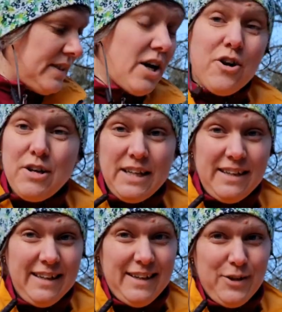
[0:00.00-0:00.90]

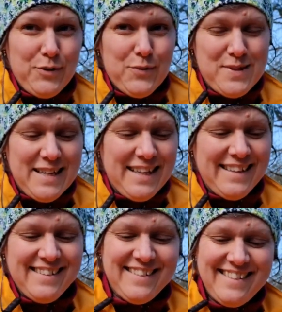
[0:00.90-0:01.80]
currently using
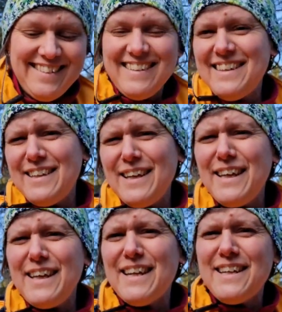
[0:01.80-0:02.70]

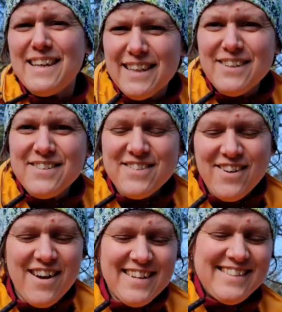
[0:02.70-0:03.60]
in another
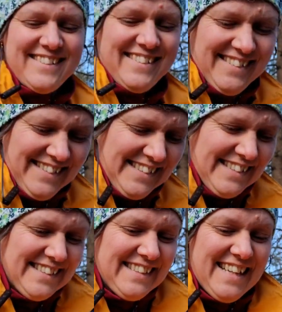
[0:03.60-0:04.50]
sock,
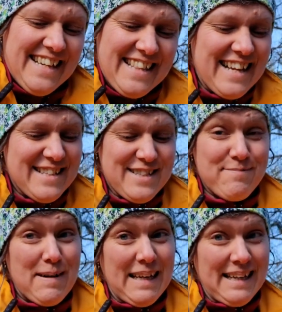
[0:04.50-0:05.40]
and that's
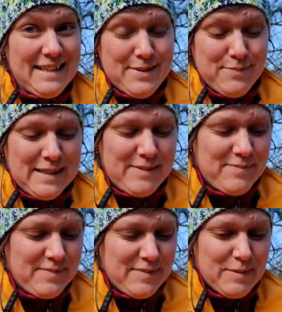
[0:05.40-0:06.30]
my last one,
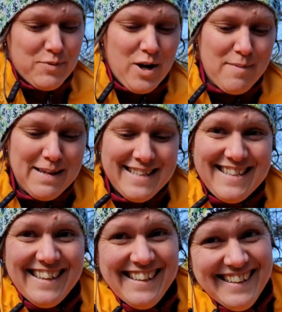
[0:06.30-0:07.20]
I promise.